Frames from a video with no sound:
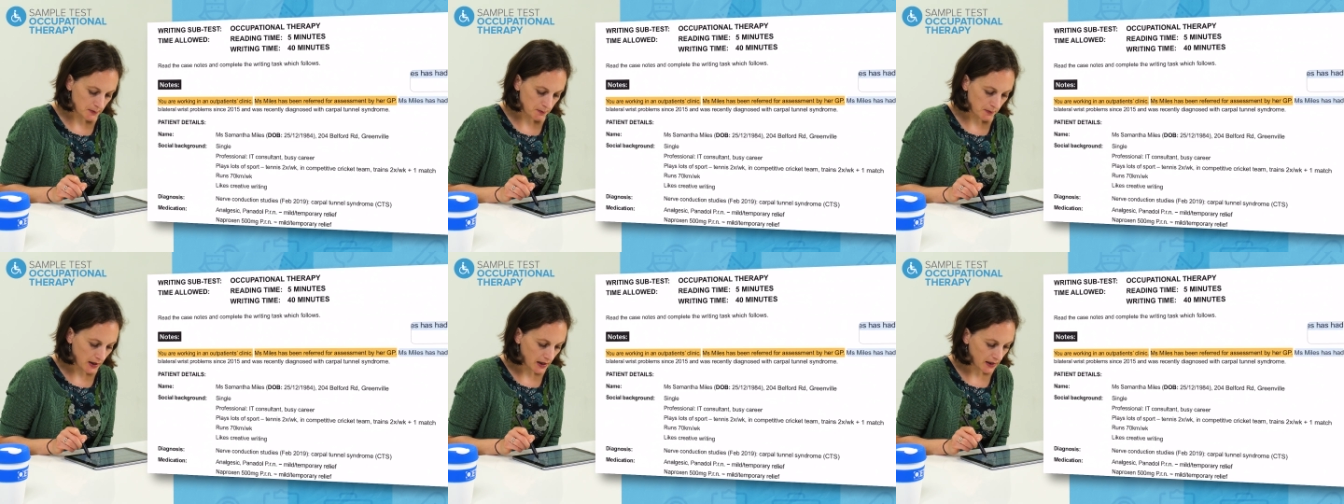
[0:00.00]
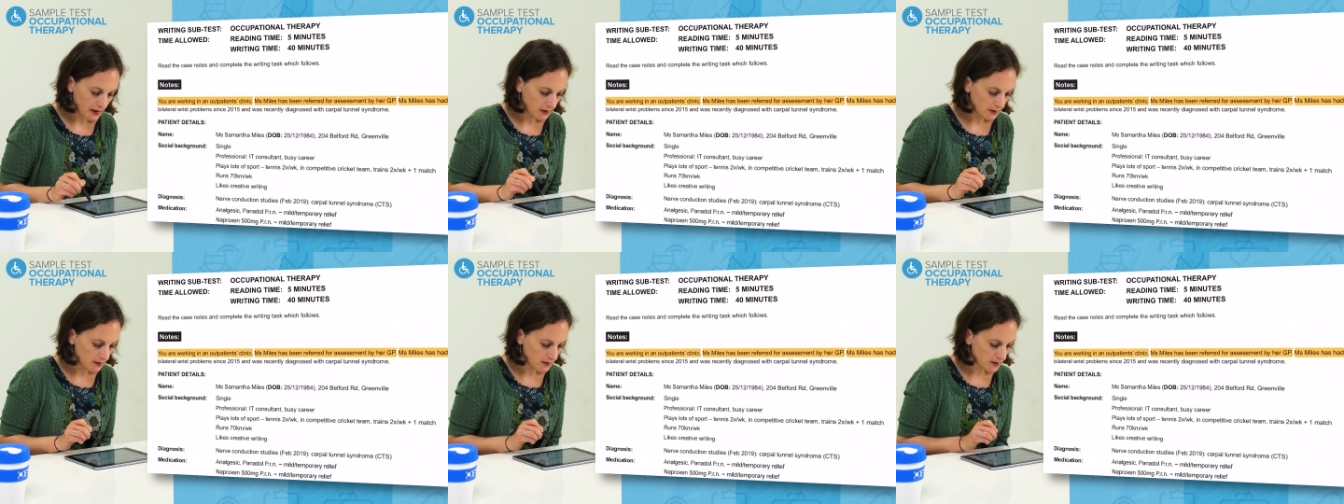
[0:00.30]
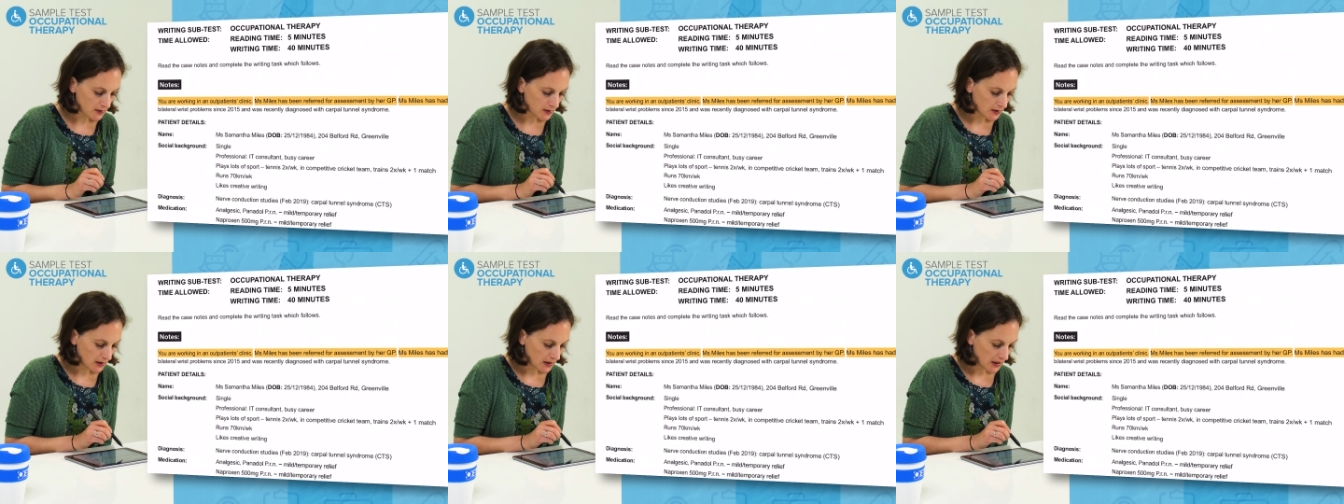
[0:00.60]

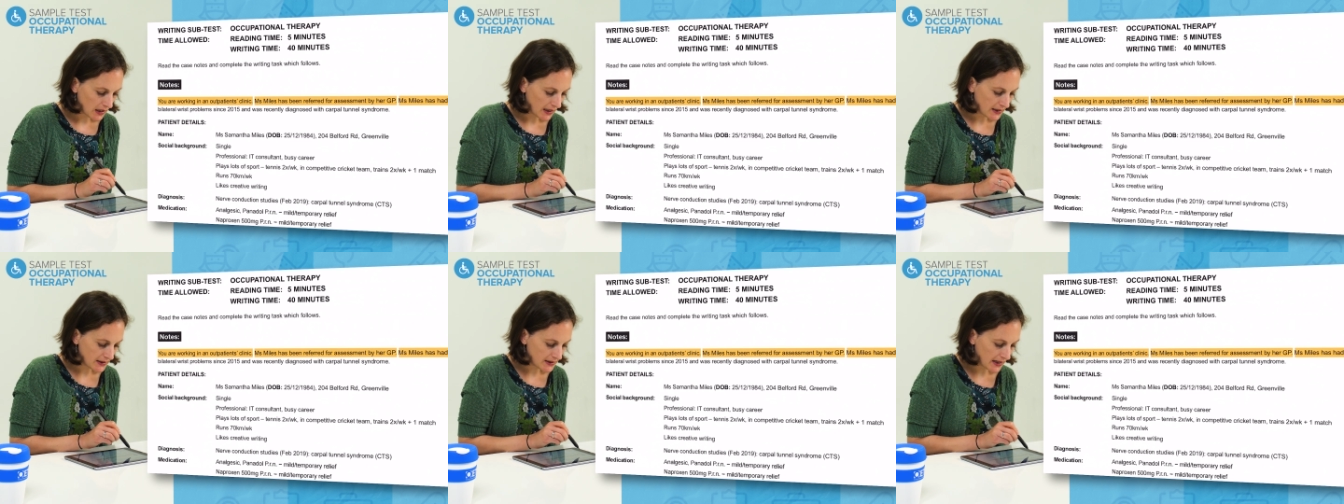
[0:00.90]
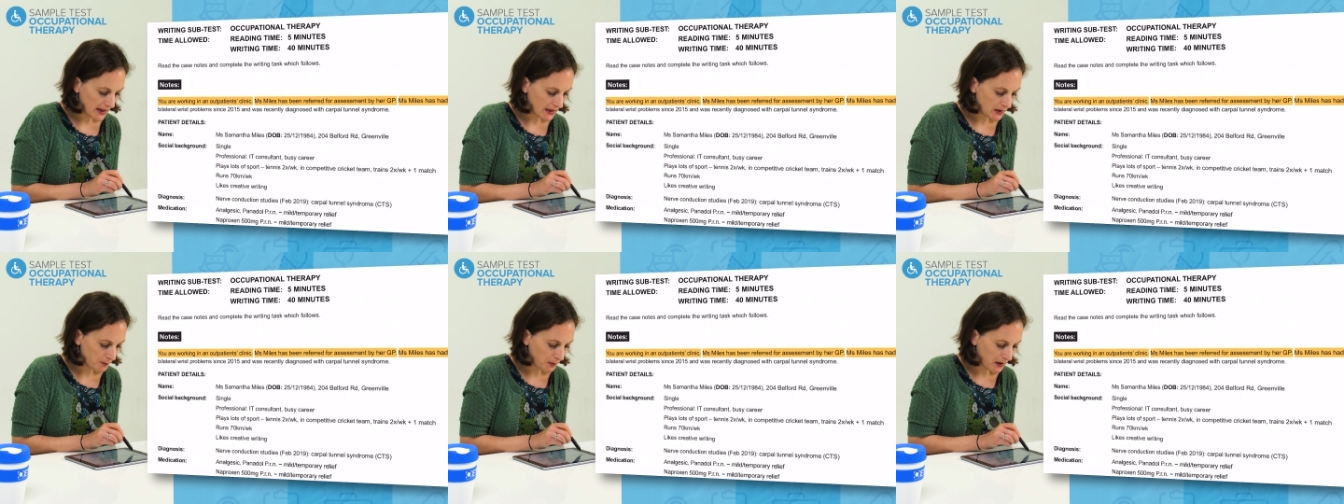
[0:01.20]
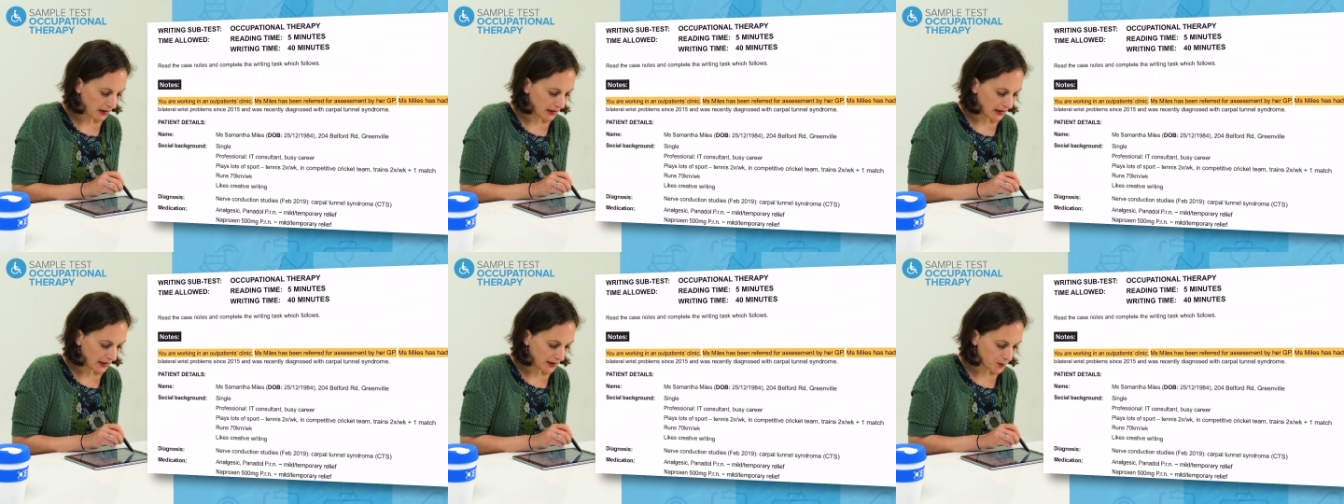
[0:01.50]
Miles, has had
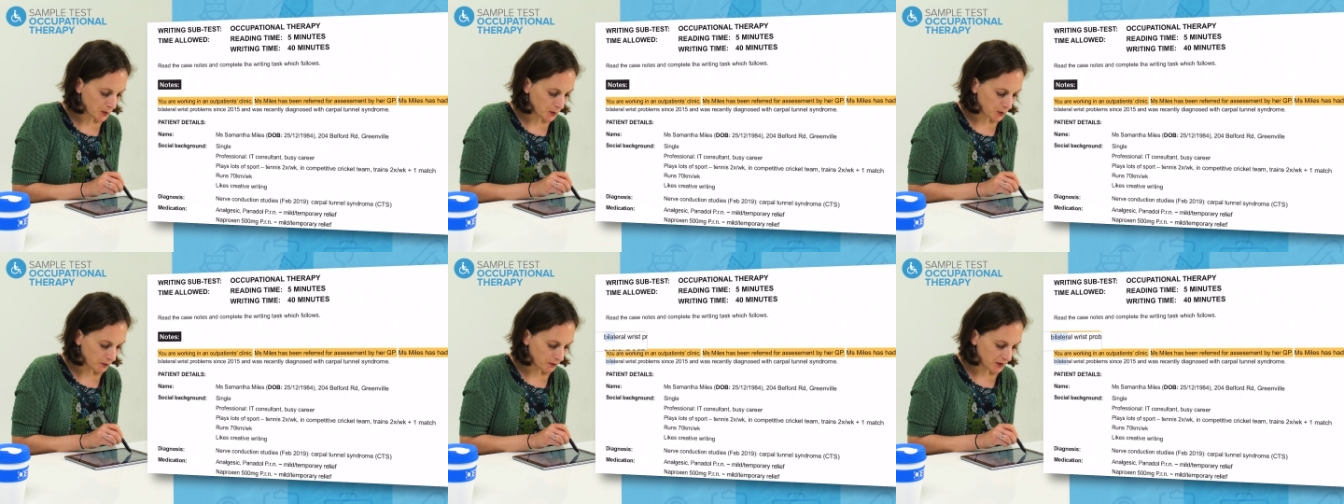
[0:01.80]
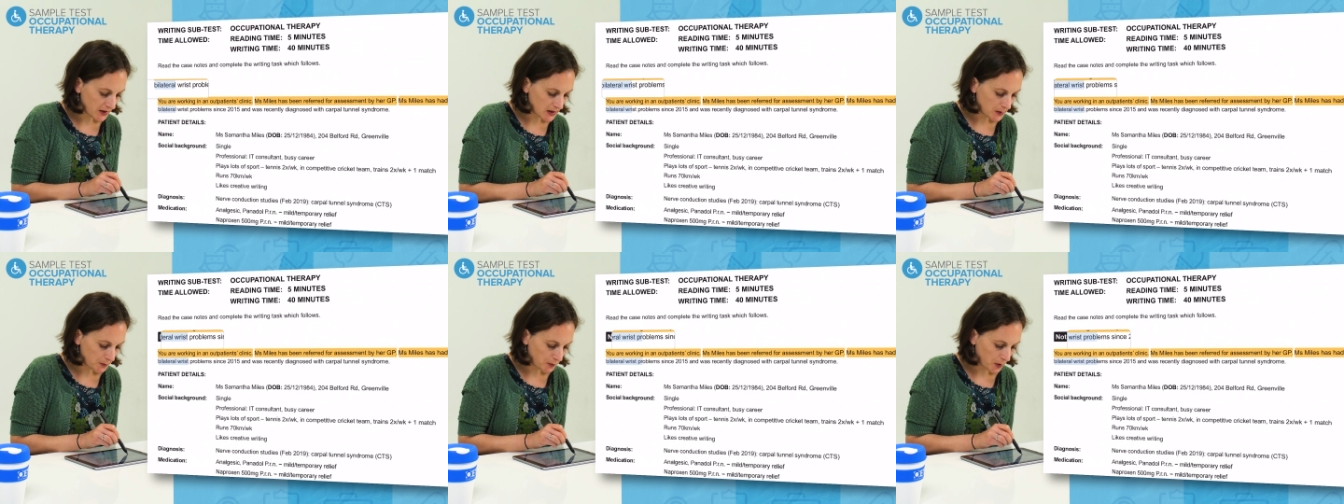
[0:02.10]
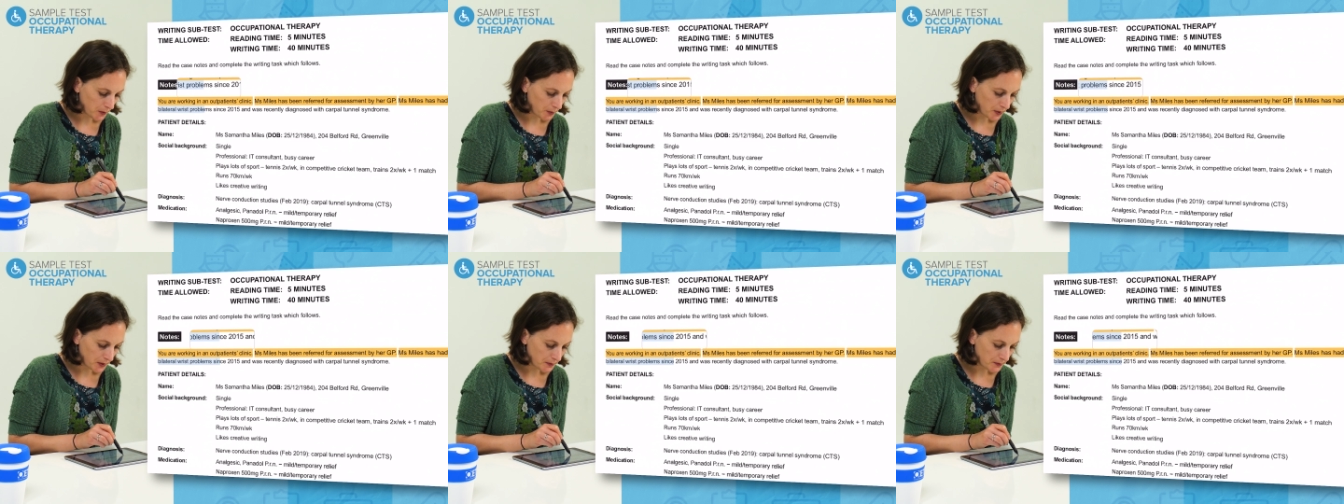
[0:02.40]
bilateral wrist
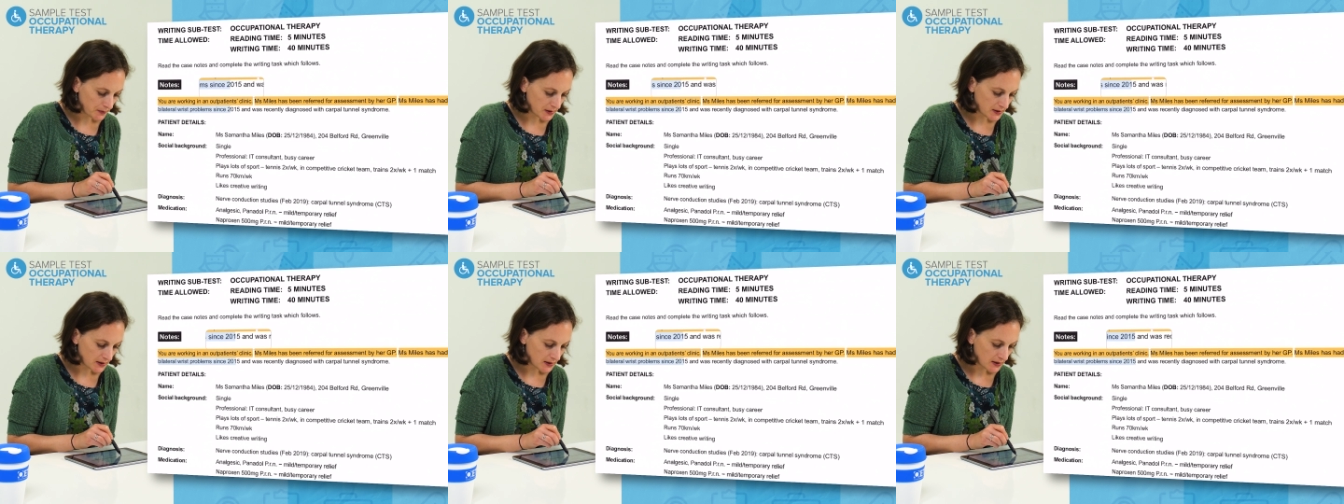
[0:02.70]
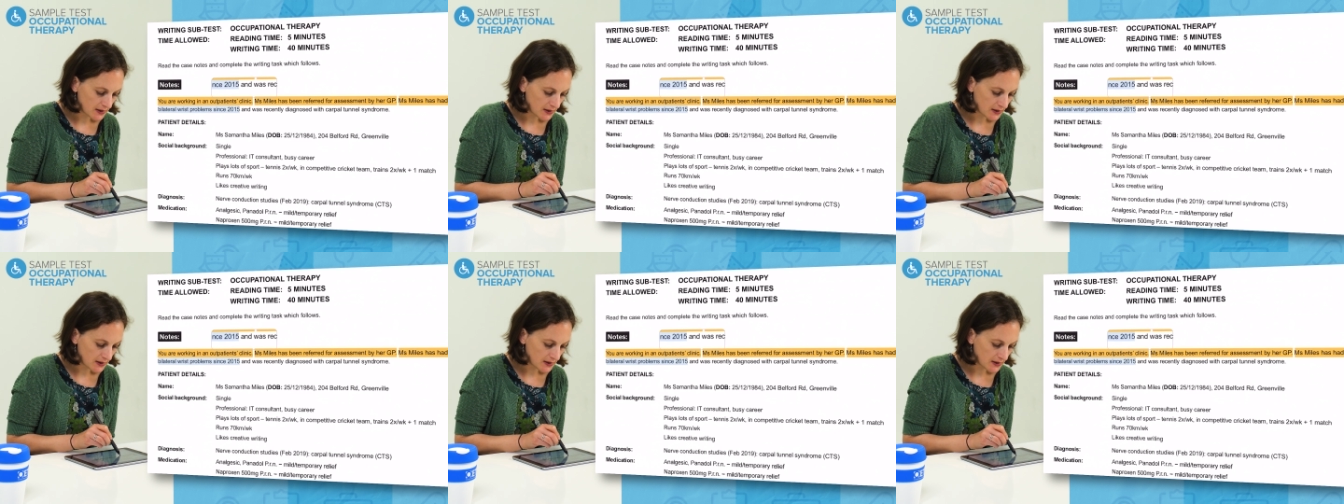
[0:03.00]
problems